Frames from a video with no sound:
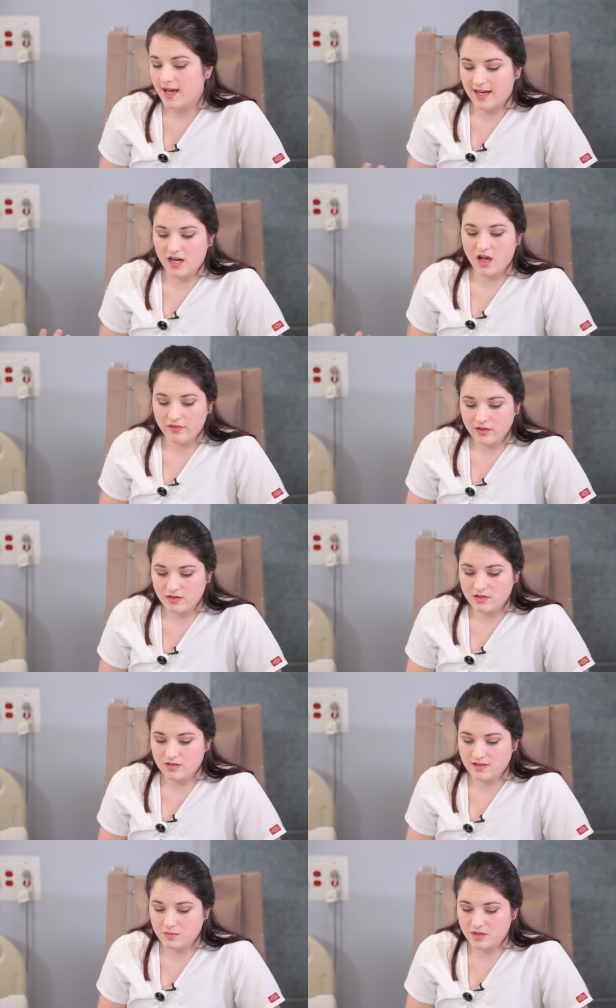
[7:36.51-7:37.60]
And other
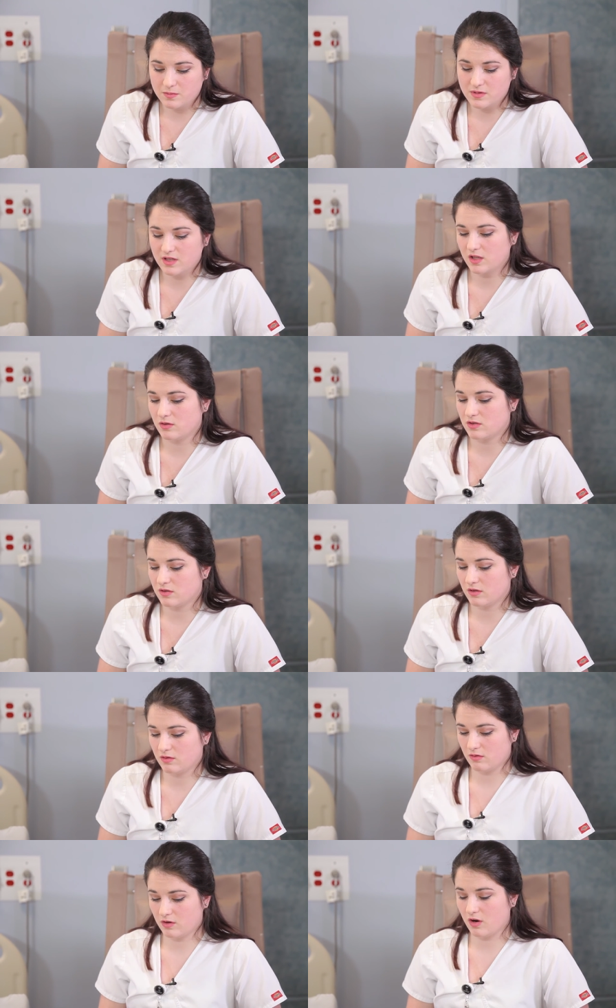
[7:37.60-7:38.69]
symptoms that you
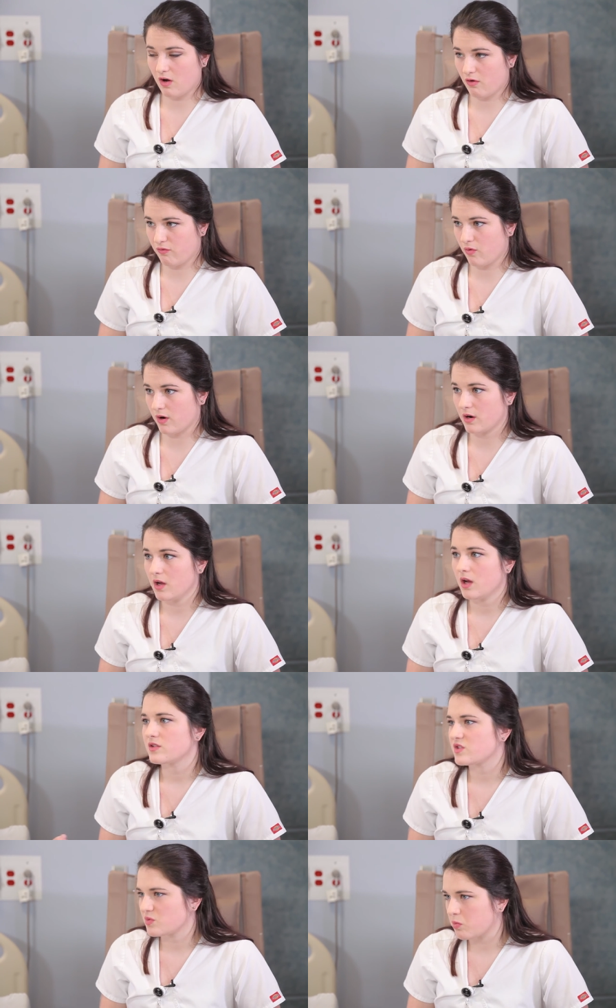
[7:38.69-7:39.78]
should call for
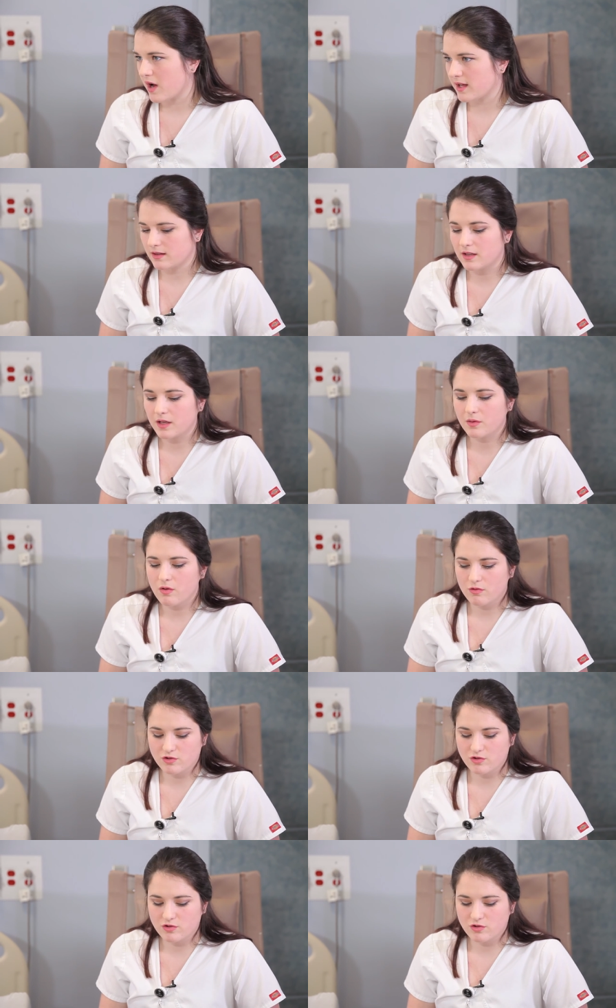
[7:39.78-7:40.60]
swelling,